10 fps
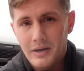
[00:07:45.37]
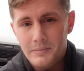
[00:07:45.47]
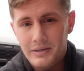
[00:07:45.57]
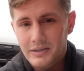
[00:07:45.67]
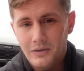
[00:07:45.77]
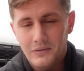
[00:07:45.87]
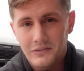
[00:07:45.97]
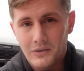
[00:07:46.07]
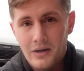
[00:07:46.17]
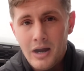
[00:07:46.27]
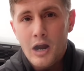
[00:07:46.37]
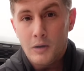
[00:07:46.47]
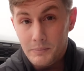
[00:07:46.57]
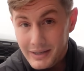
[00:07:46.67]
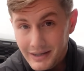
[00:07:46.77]
I mean, dealers are
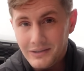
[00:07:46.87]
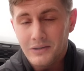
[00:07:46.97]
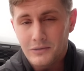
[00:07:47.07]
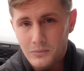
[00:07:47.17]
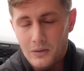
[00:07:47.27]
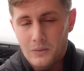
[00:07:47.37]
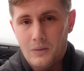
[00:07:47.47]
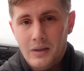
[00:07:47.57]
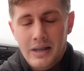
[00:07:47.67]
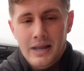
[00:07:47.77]
beginning to struggle.